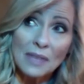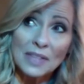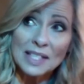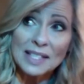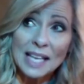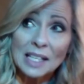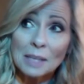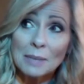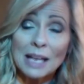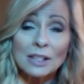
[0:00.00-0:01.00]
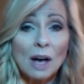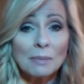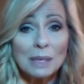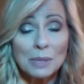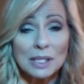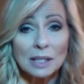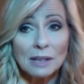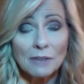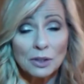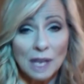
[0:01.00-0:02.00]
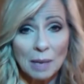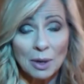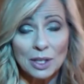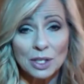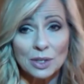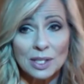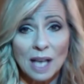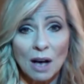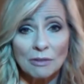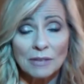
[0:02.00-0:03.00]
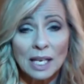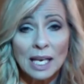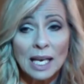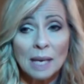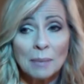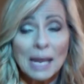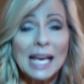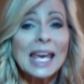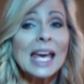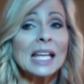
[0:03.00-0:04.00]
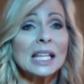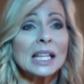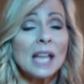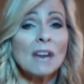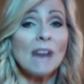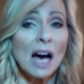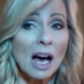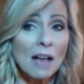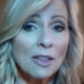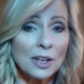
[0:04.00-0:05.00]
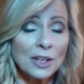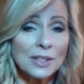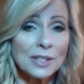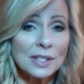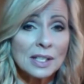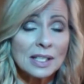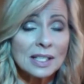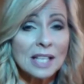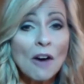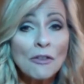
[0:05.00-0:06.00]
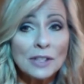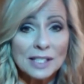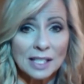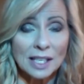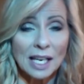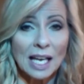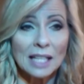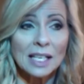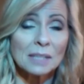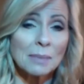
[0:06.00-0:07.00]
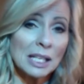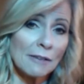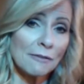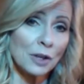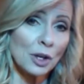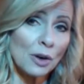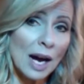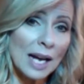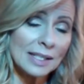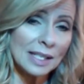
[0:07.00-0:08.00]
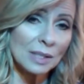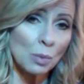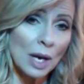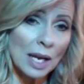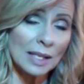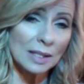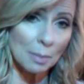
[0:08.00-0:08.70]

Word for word: the second command God made was to love your neighbor as yourself. But I can't love others selflessly unless my love for Christ is what is the